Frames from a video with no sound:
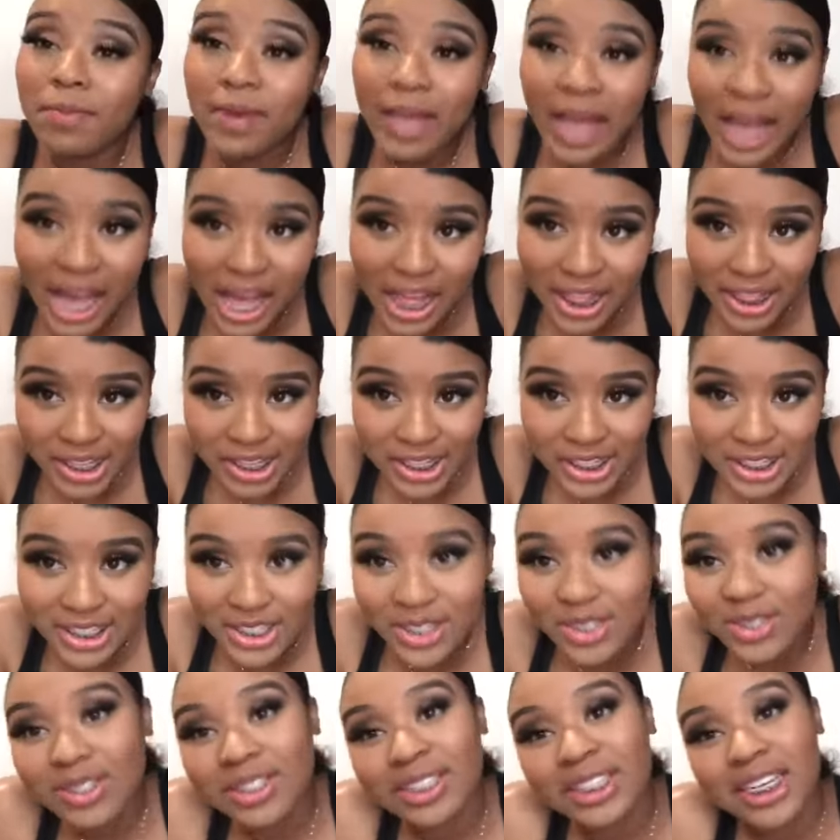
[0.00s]
palettes,
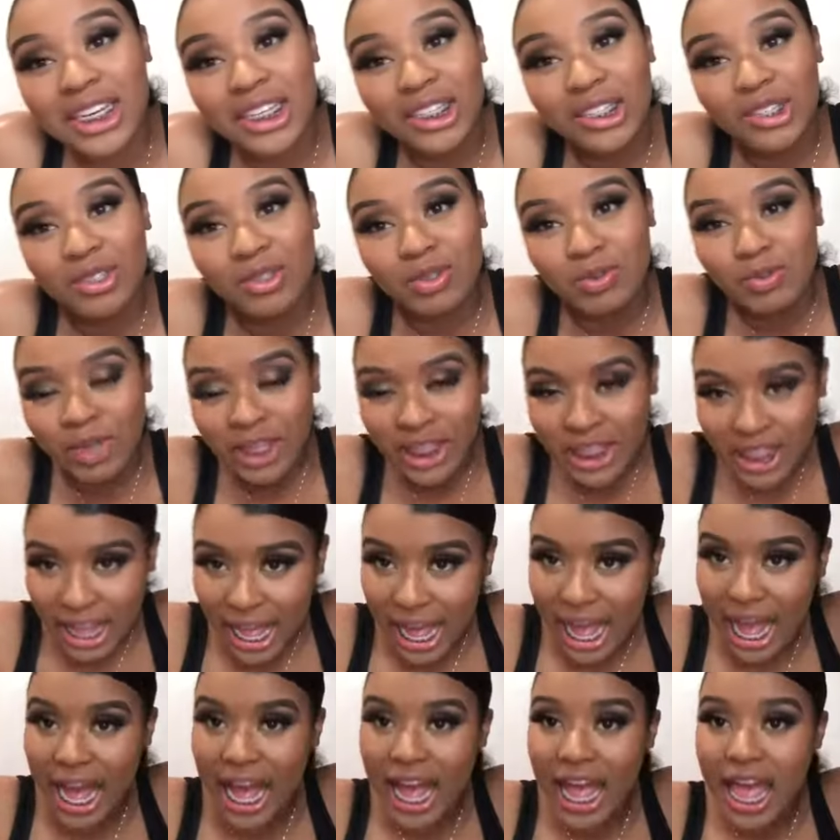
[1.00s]
so stay tuned with
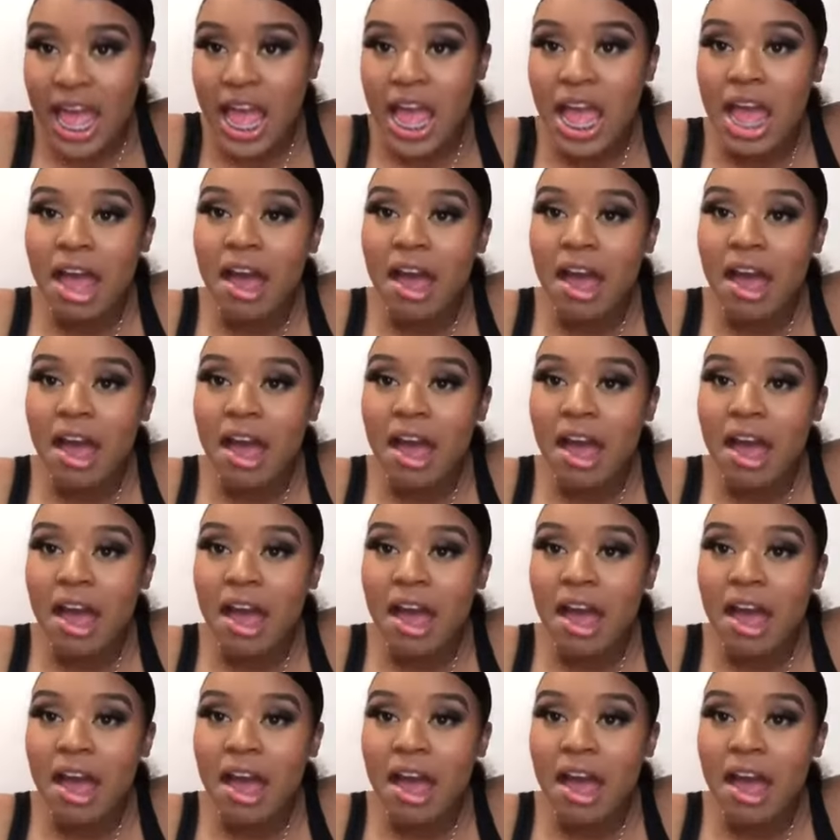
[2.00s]
that.